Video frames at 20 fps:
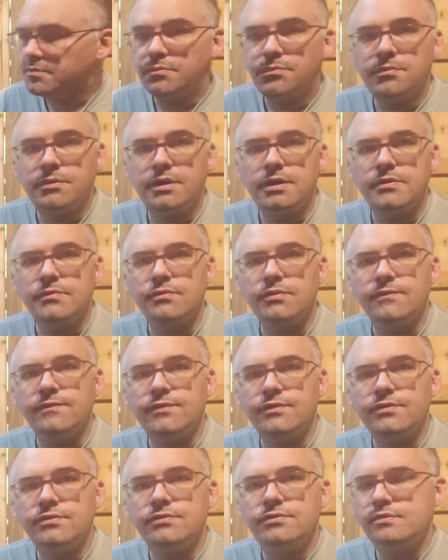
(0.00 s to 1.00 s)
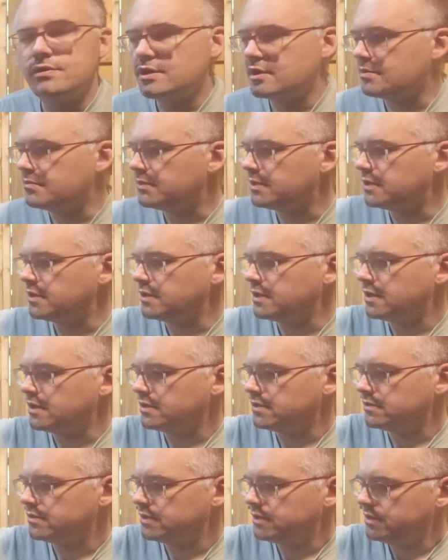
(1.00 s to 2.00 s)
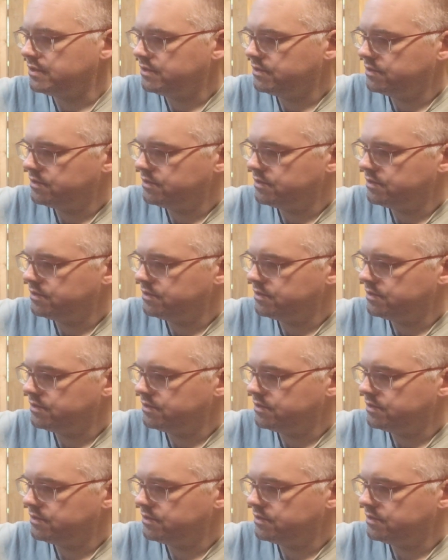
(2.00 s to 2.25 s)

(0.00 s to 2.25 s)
my review on my Gaahleri